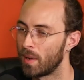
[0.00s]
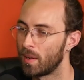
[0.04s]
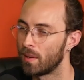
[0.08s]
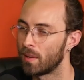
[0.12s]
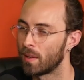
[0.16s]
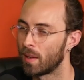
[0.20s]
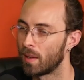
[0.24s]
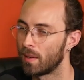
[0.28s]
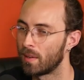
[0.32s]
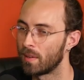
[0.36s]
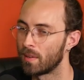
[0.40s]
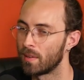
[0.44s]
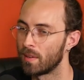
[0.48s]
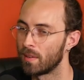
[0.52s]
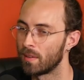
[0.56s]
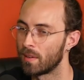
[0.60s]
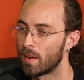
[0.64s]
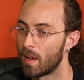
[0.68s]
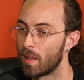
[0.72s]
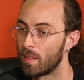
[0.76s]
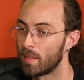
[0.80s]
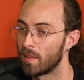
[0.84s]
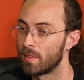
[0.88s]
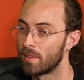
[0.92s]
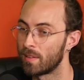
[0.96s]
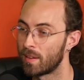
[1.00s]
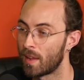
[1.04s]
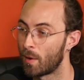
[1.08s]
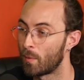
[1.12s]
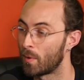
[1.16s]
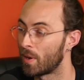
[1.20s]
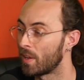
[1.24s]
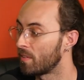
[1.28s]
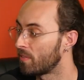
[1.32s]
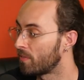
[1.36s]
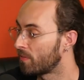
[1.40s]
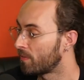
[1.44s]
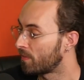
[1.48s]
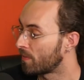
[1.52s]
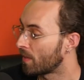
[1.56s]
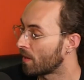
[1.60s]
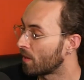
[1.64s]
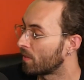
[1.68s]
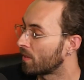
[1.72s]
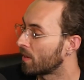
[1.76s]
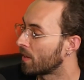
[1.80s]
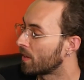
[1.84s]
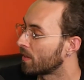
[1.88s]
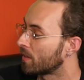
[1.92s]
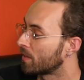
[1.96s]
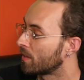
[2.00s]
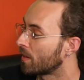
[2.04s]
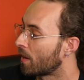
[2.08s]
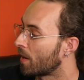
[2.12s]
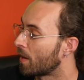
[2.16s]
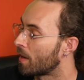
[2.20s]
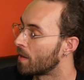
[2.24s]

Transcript: I can acknowledge how I felt at a time,